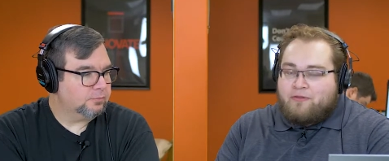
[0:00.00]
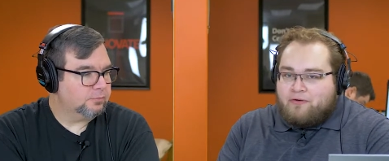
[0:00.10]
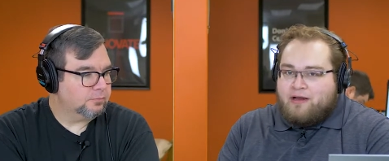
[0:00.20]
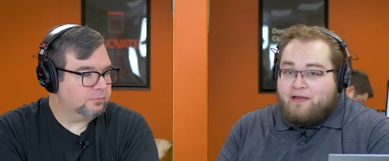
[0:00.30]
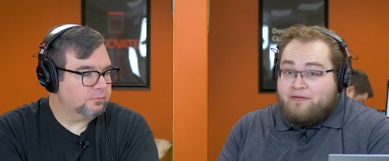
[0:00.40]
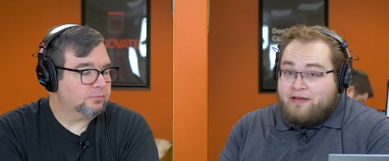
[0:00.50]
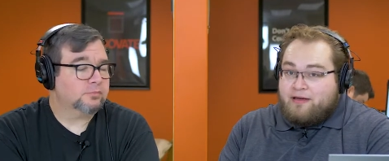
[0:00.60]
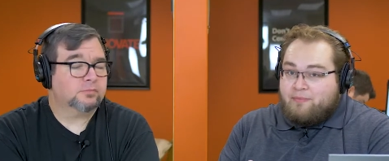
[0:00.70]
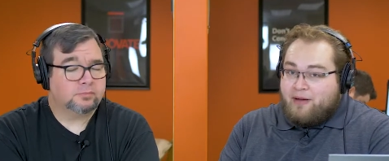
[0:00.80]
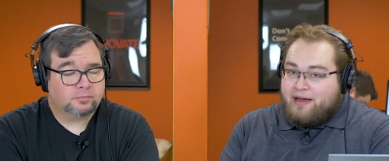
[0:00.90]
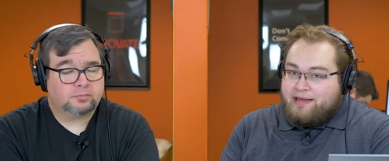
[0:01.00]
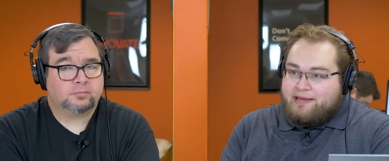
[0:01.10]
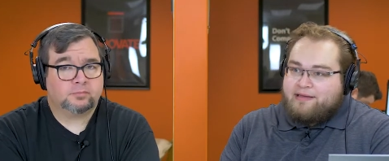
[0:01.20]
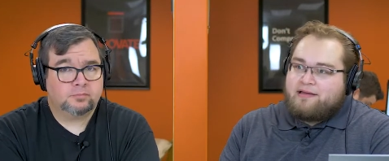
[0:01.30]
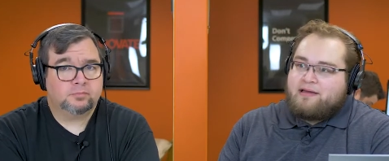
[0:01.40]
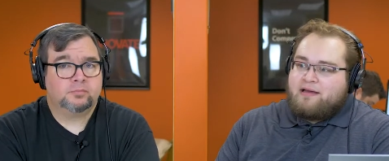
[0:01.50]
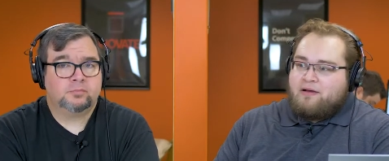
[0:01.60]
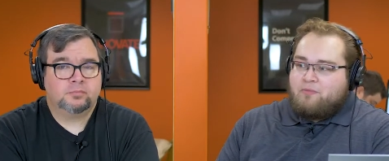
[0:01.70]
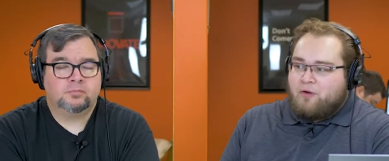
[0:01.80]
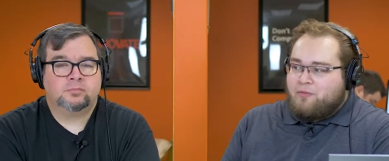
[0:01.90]
Speaker 1: whether or not they end up buying it,
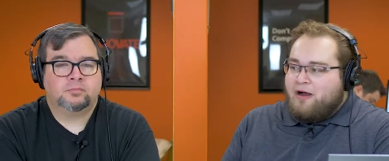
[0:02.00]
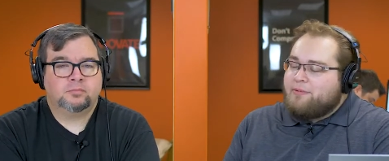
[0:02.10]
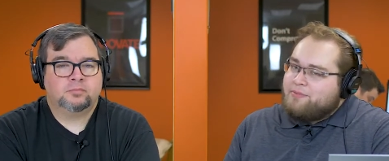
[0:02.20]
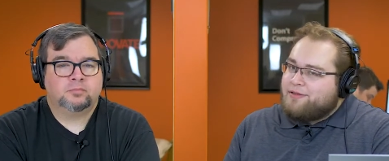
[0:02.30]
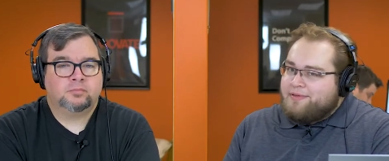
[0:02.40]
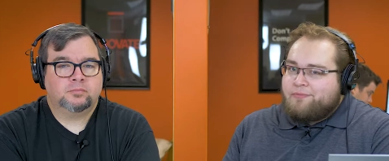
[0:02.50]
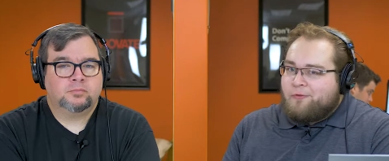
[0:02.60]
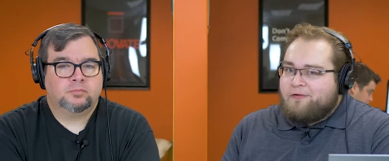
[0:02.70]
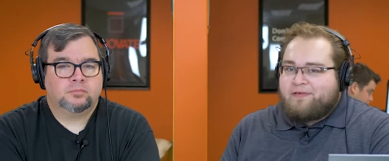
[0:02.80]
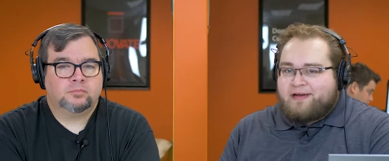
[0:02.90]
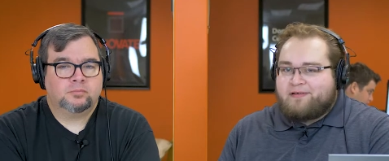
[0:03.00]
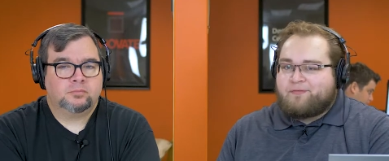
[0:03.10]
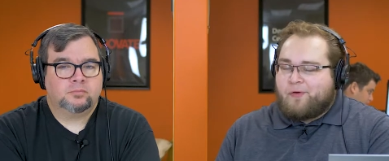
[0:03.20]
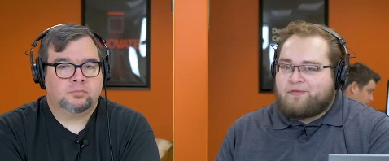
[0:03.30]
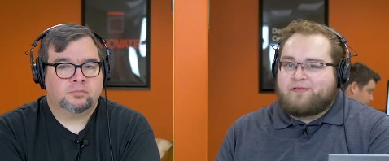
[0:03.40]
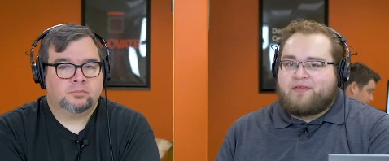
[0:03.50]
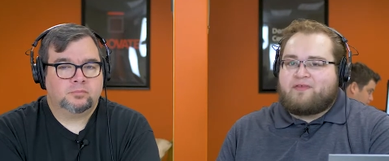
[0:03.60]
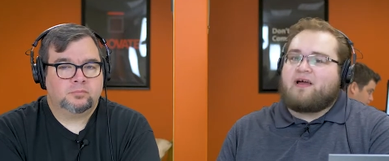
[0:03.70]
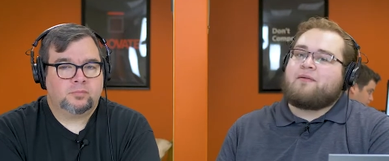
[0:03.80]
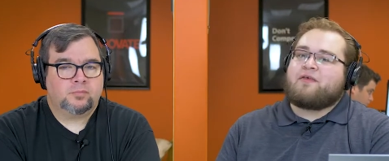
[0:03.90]
will probably be more effective most of the
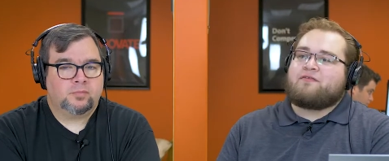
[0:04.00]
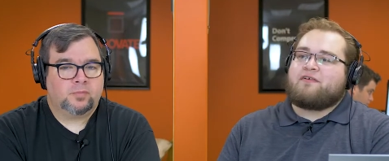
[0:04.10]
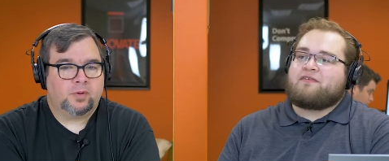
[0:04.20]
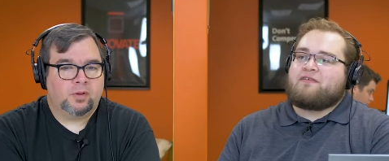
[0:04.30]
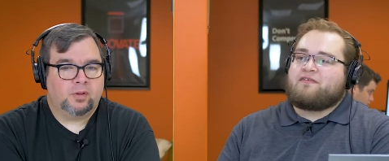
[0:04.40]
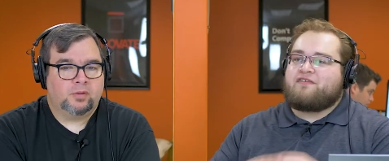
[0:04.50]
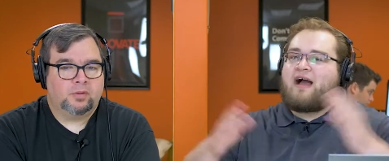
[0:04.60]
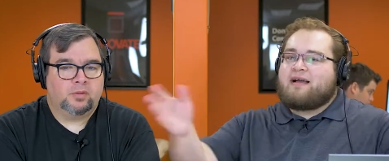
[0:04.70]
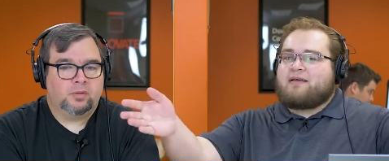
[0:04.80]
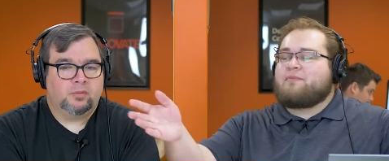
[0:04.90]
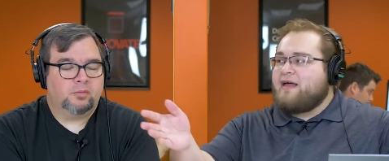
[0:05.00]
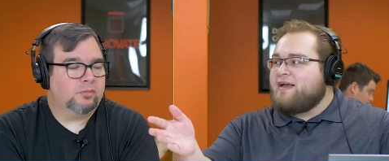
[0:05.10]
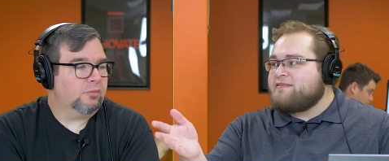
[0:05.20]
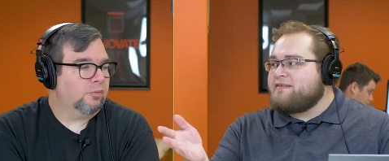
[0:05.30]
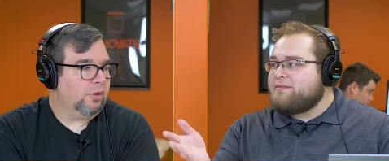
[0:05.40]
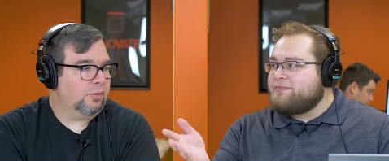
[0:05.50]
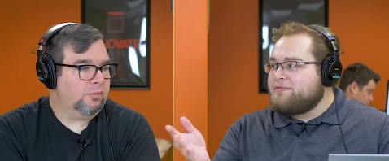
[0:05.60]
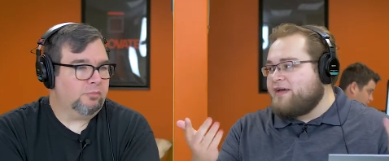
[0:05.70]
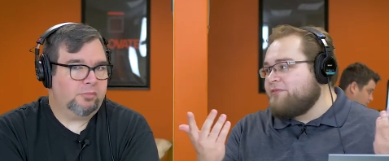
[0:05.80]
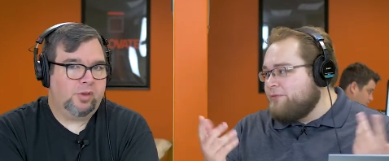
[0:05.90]
time than just shotgun blasting
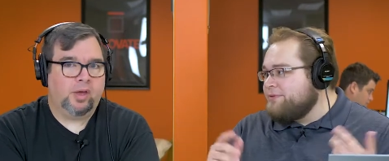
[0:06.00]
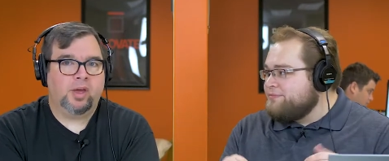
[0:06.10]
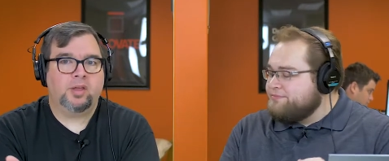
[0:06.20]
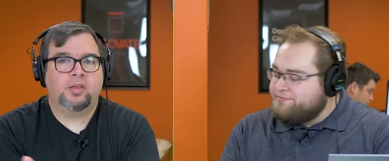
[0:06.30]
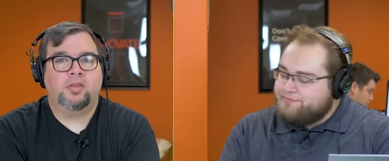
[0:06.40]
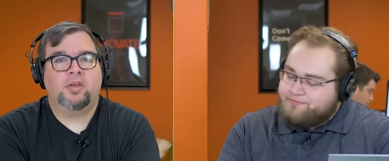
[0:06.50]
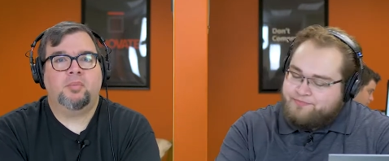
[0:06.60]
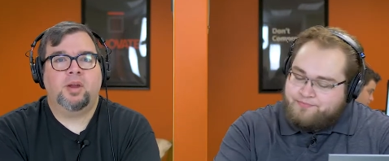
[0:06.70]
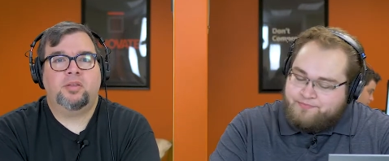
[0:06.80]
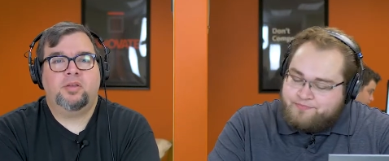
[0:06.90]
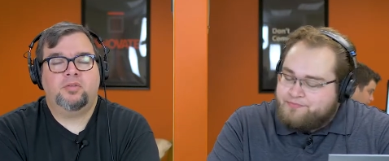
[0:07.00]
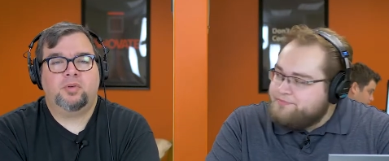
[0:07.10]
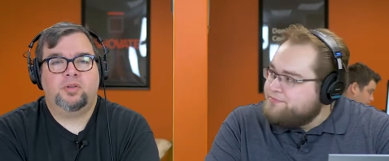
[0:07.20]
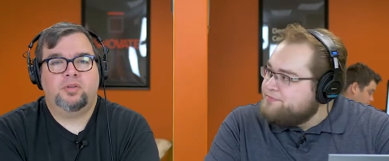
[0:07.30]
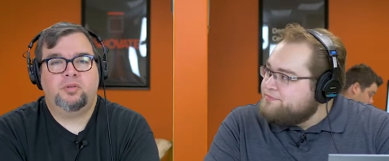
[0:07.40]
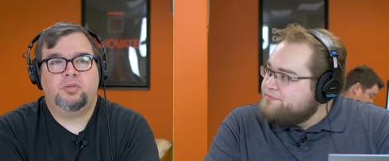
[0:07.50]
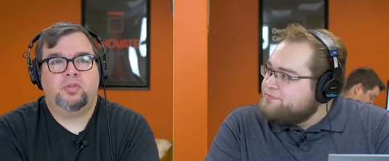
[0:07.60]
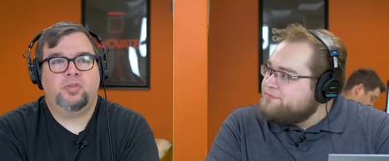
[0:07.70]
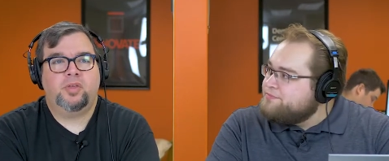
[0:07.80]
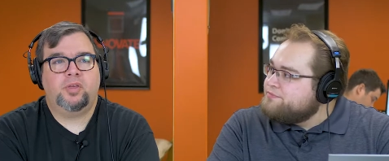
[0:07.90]
right.
Speaker 2: to everyone. Yeah, and, and, think about it this way too:
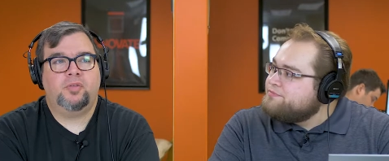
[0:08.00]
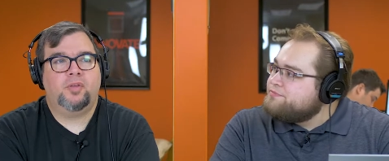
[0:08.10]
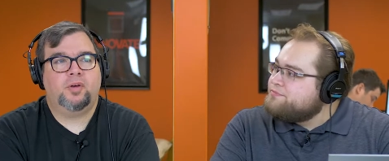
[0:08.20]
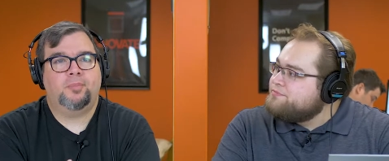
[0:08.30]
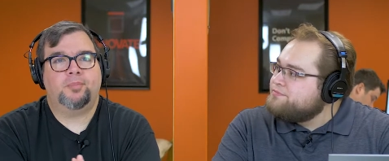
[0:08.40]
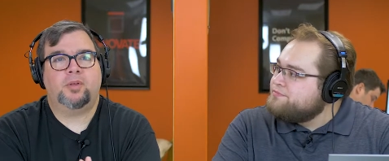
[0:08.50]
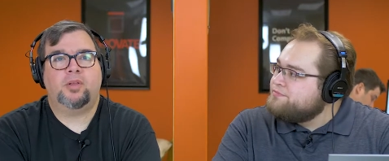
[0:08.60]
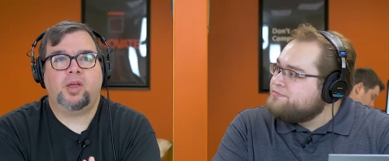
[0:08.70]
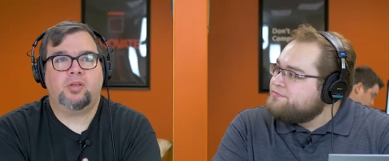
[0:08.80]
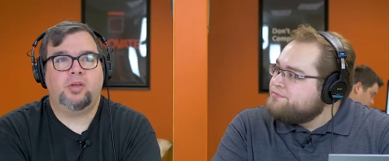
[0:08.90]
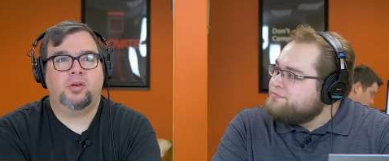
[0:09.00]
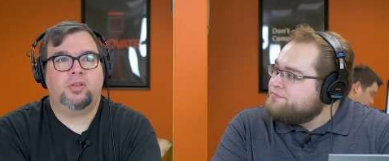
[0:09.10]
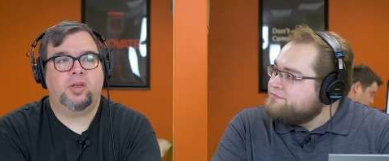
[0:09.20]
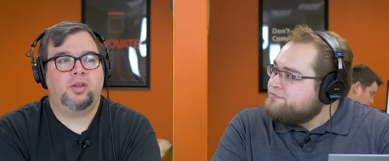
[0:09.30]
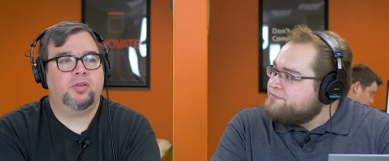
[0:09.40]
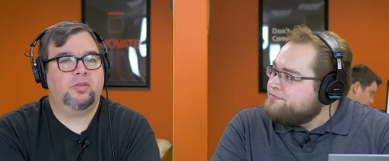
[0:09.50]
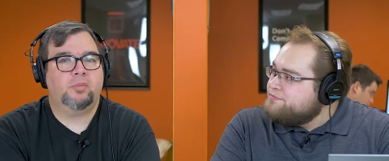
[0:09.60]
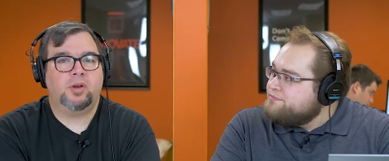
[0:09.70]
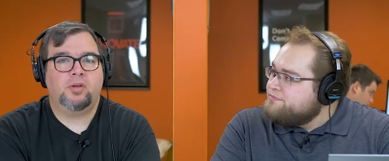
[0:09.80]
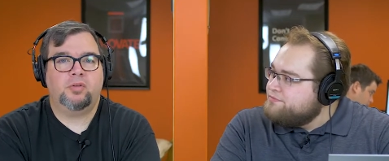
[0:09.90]
the the the likelihood that
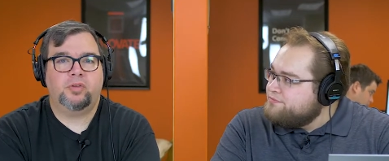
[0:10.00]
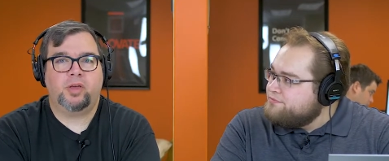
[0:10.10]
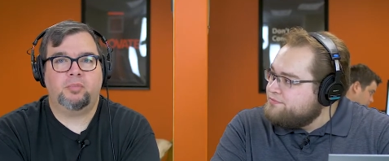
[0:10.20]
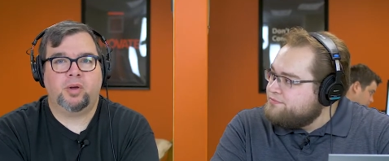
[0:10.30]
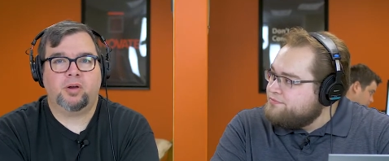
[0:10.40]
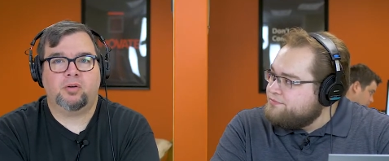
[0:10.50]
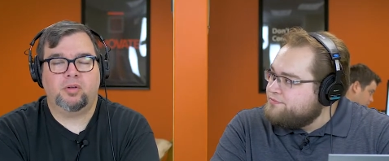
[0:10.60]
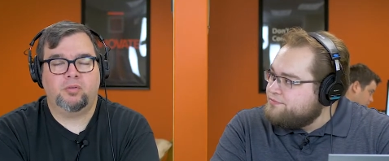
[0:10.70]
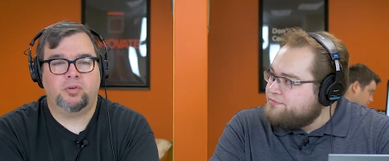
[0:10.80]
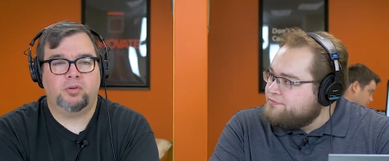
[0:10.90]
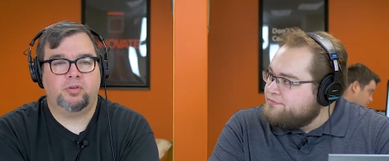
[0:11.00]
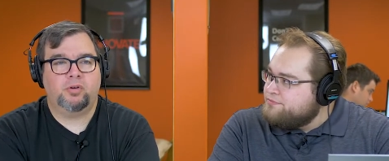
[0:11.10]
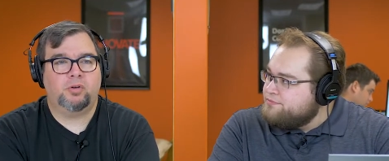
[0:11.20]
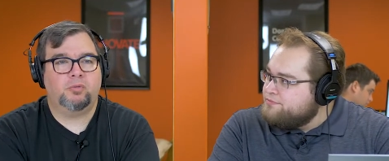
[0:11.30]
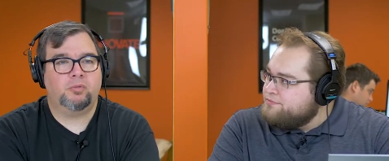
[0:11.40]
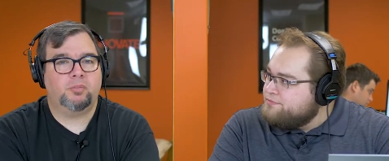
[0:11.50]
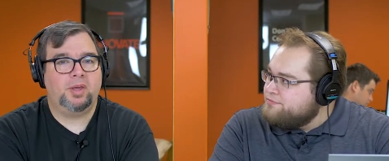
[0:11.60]
somebody who's a micro influencer will